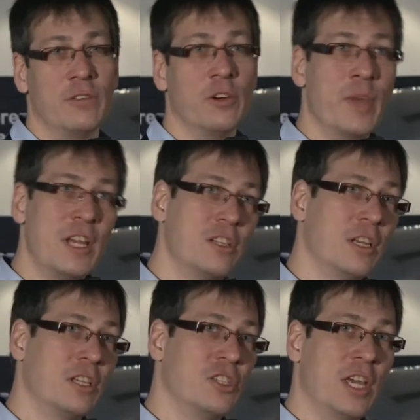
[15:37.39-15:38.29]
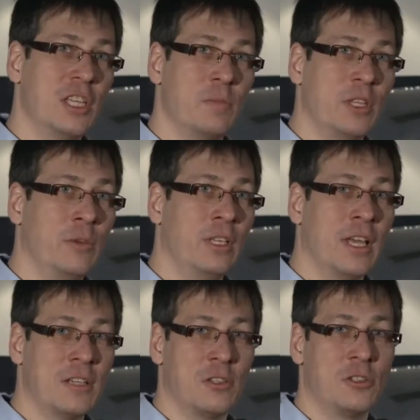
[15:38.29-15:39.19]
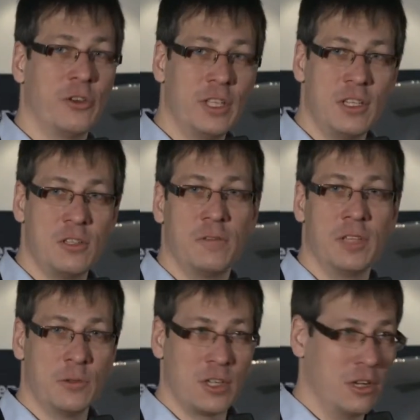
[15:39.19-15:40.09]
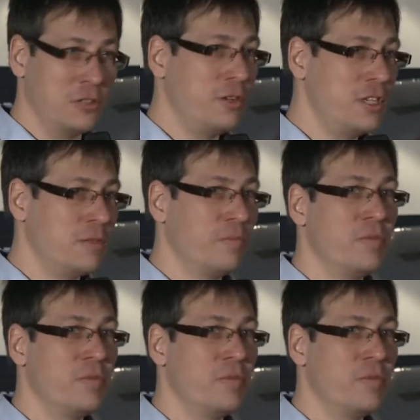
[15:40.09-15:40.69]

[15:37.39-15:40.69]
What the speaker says: information exchange between tax authorities of those countries.